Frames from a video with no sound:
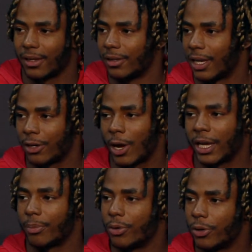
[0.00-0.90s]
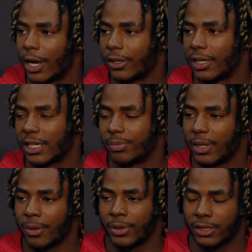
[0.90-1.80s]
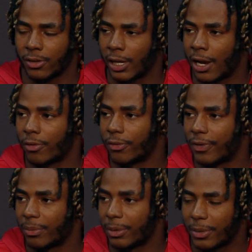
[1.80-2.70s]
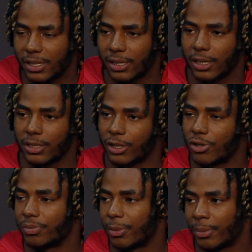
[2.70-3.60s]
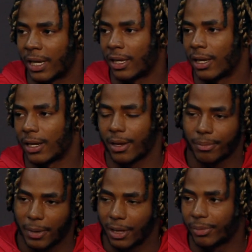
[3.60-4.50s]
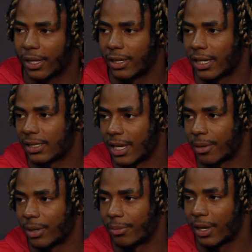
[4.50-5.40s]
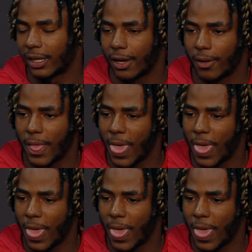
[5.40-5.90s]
You know, I get pulled out the next play, but, you know, that don't affect me mentally because coach put me back in, I make a play the next time, come back out.